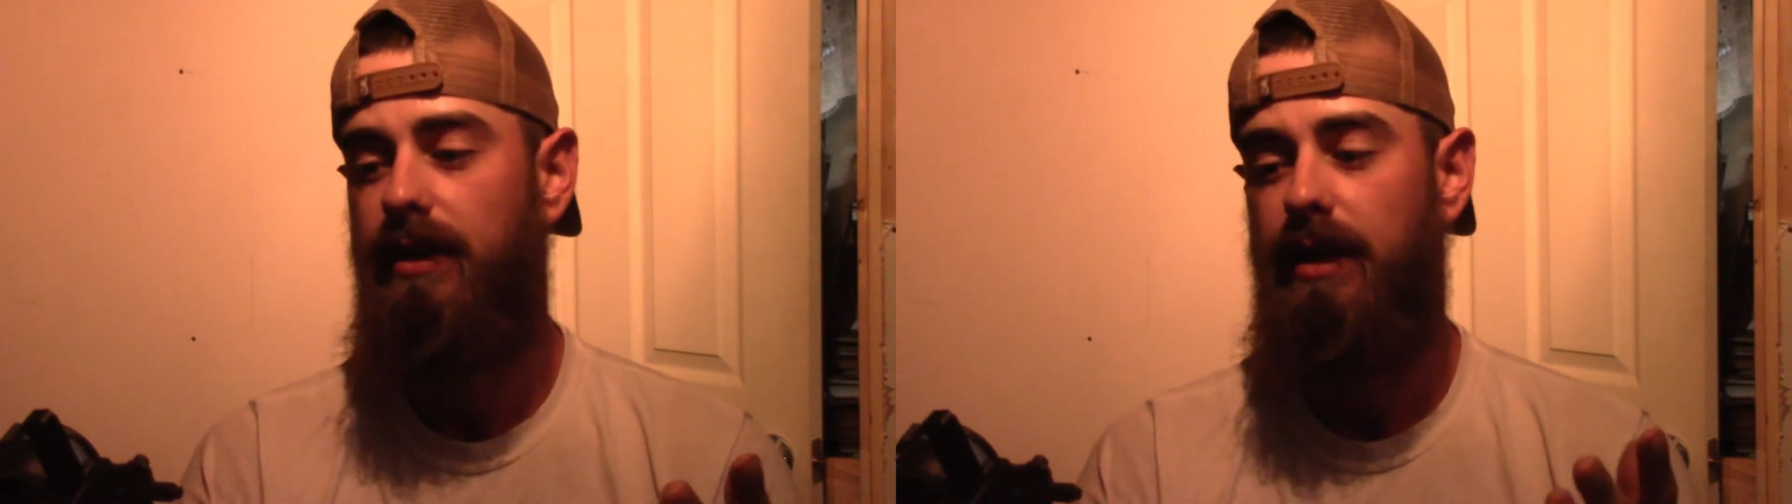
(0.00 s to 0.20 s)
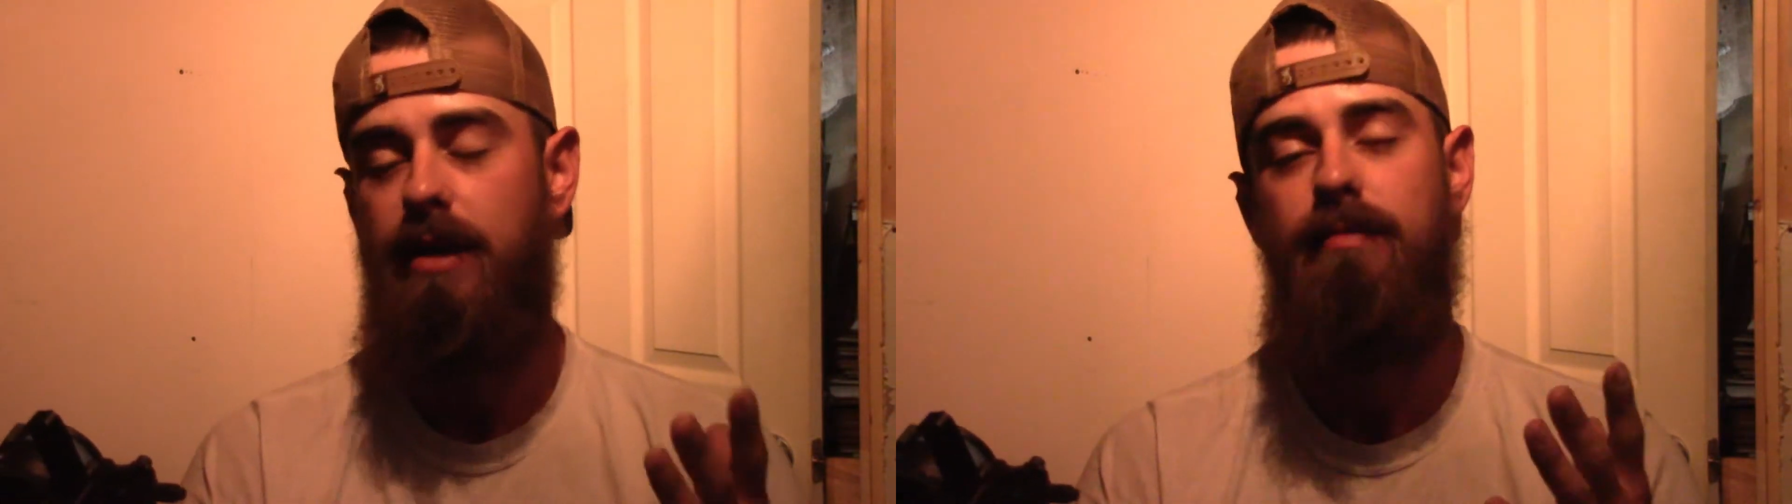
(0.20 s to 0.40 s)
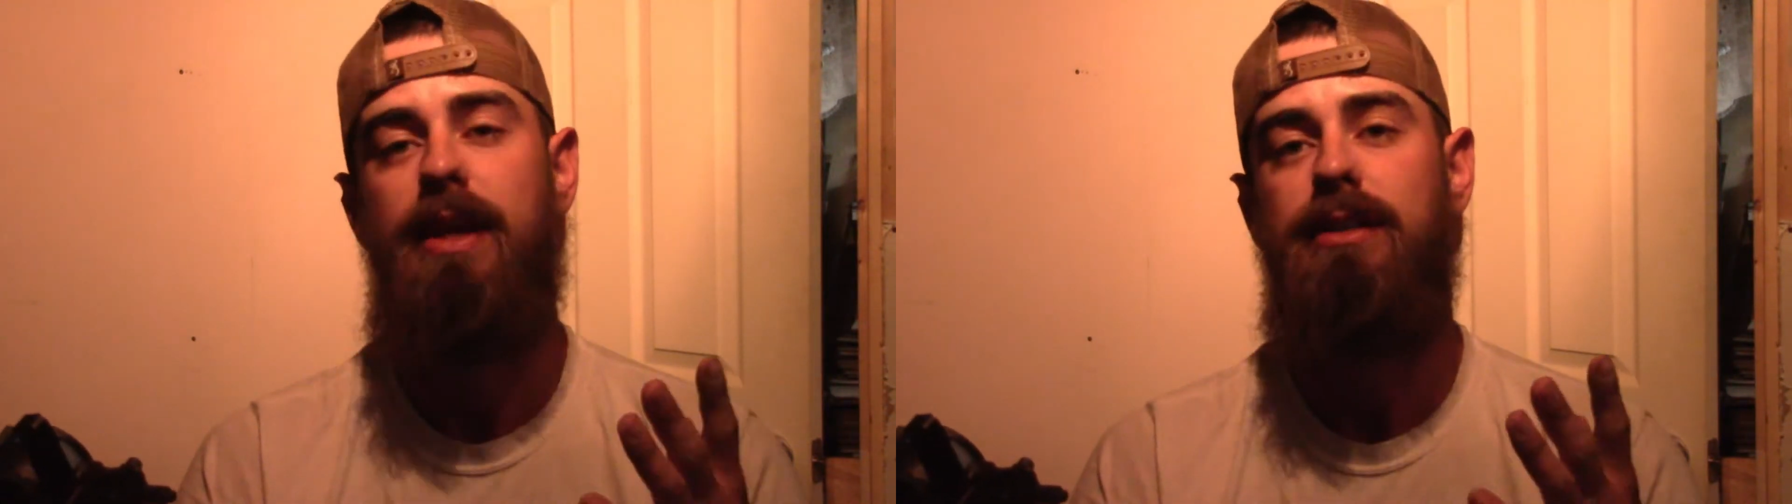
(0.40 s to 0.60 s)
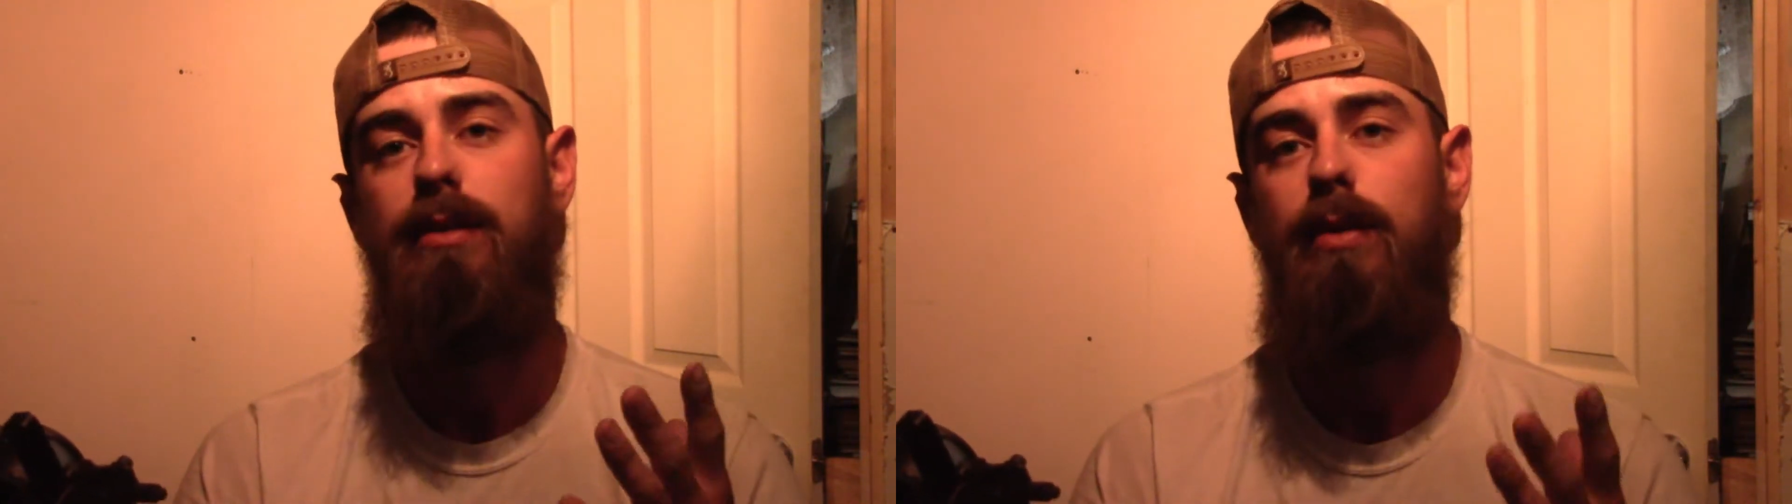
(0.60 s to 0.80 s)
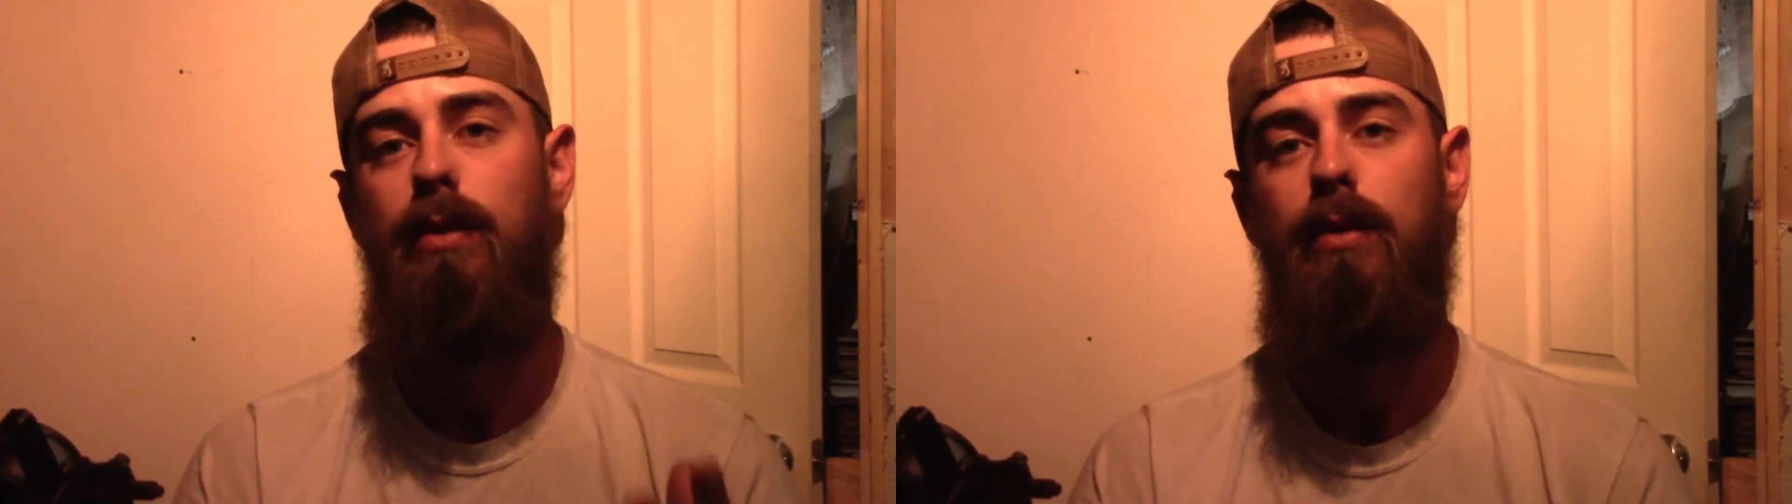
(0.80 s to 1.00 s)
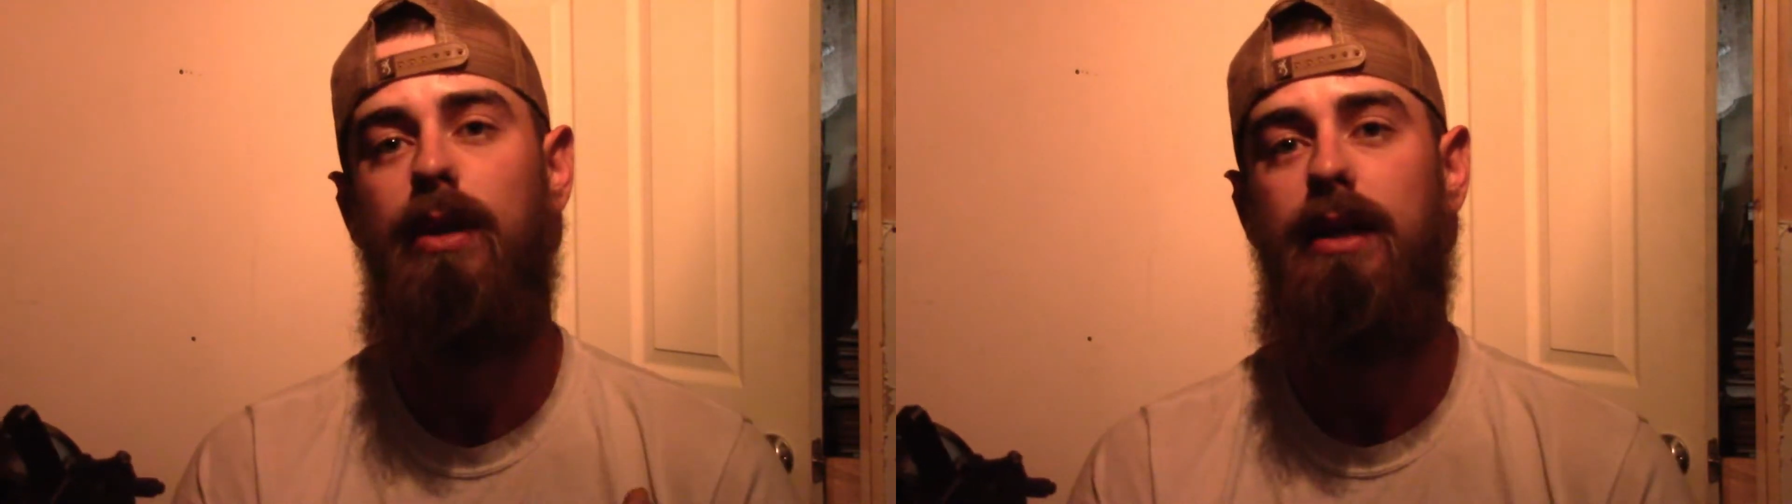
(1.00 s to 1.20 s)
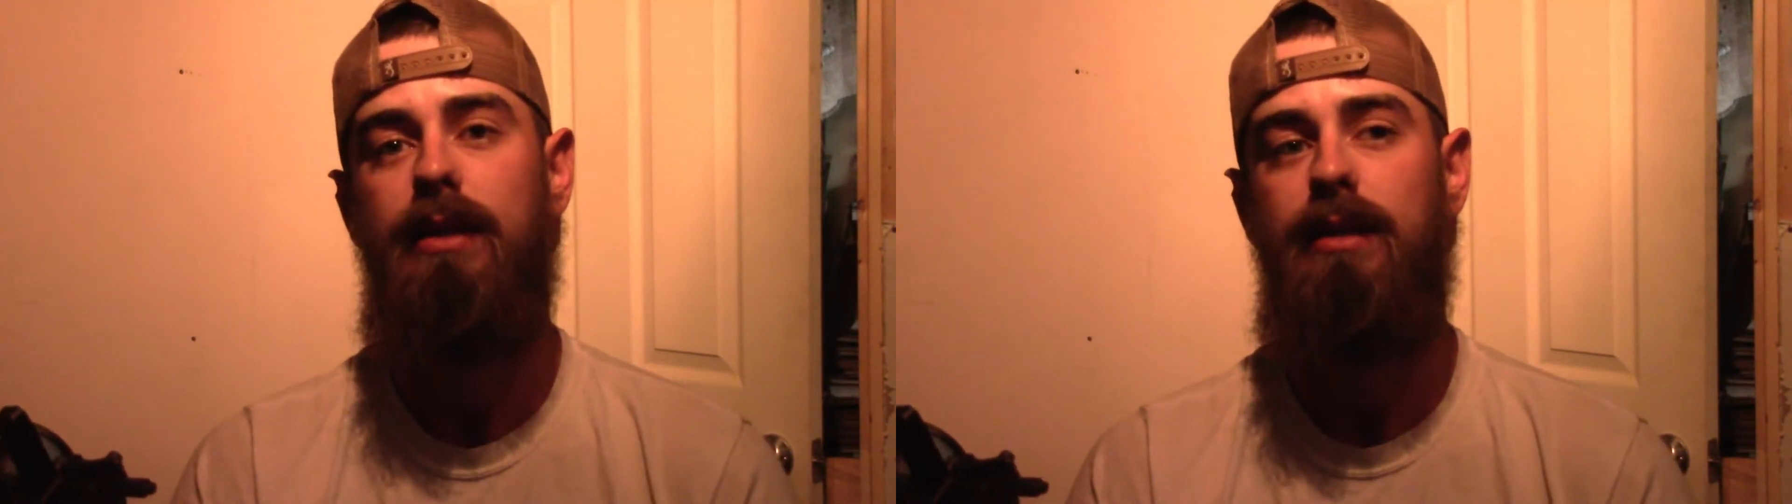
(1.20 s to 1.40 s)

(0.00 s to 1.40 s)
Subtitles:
it makes a whole lot.